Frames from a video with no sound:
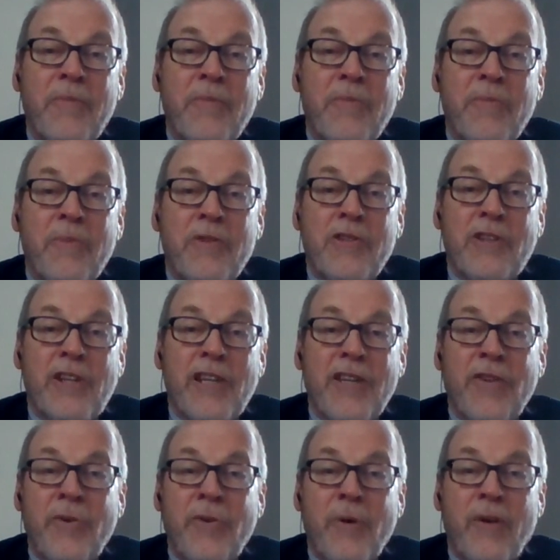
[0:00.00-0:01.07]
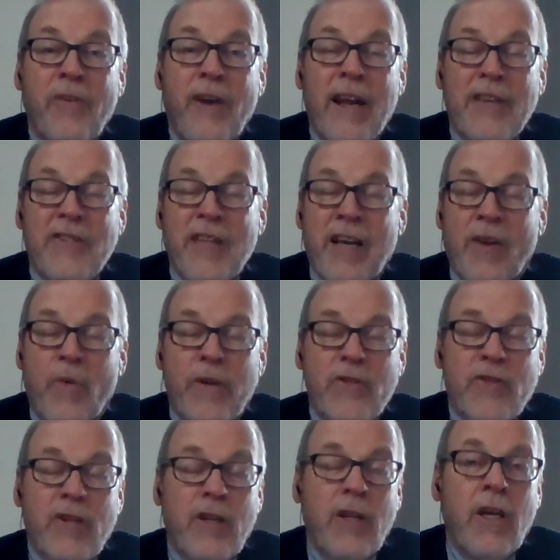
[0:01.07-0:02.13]
mislead whoever asked that
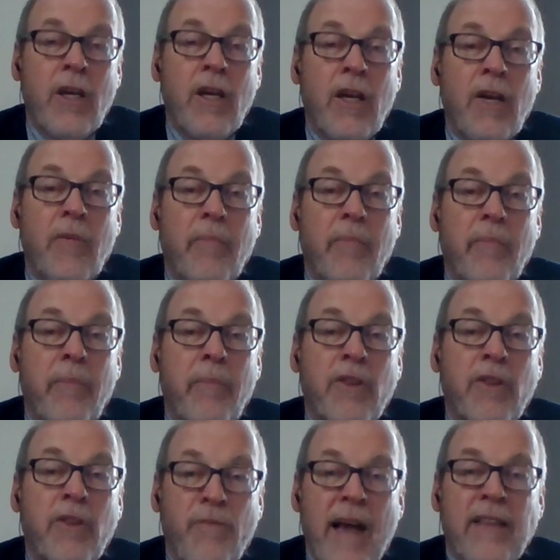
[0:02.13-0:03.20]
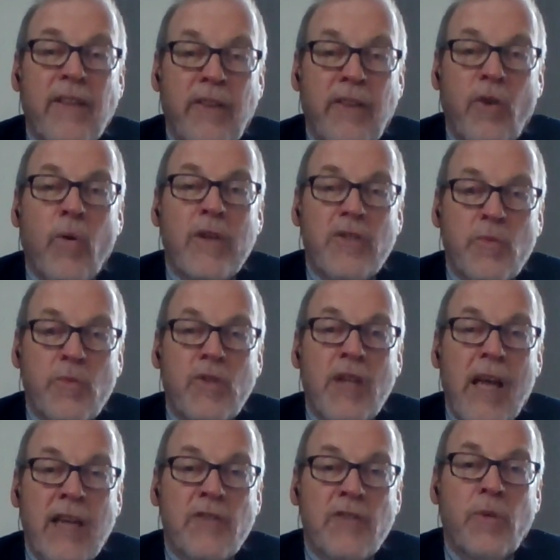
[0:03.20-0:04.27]
question. But the fact that the question was
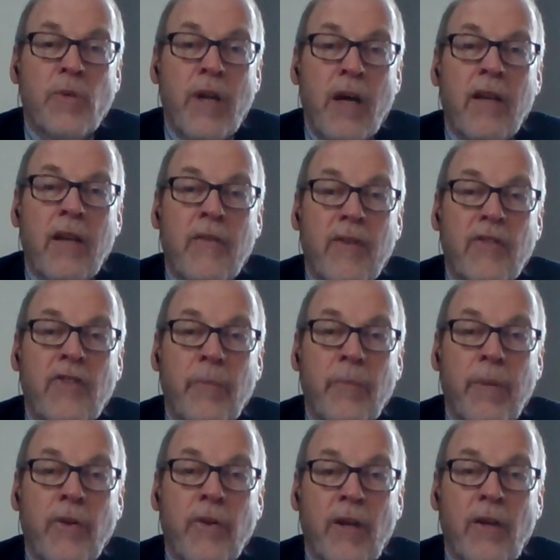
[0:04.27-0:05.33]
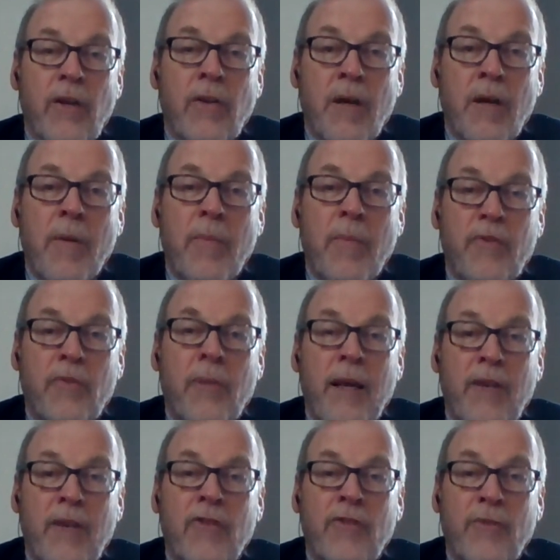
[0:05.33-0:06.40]
asked will now give us the ability to come up with some
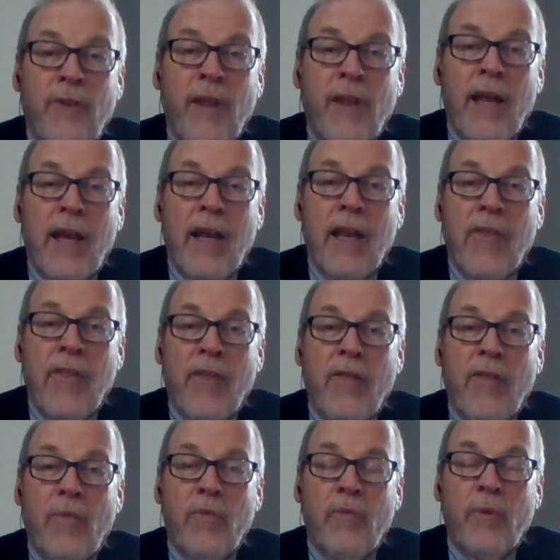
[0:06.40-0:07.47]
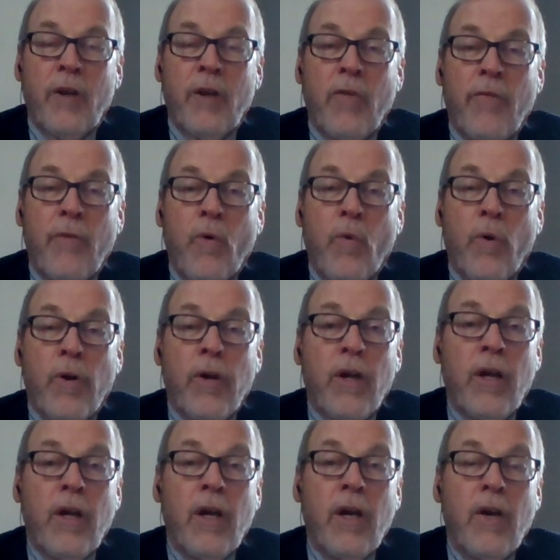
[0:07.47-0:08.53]
answers for that. And I think that as we go forward,
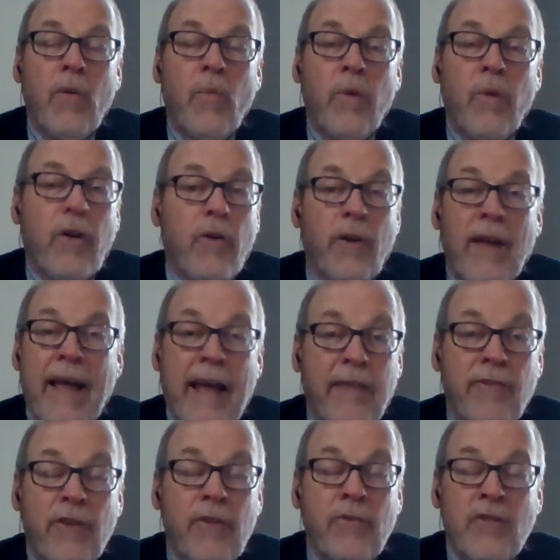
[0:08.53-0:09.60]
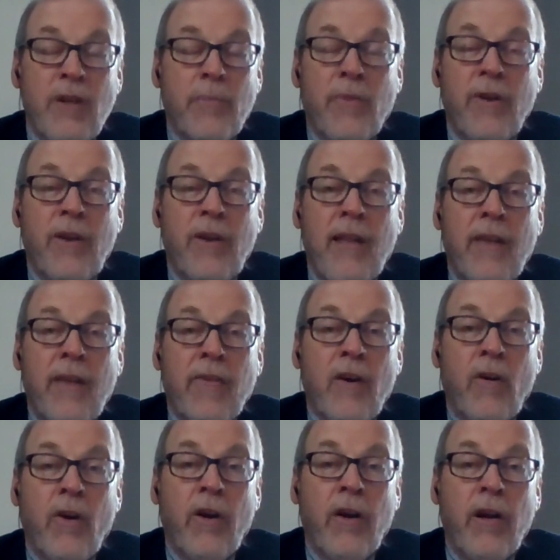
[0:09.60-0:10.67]
we're going to have to do something in that regard,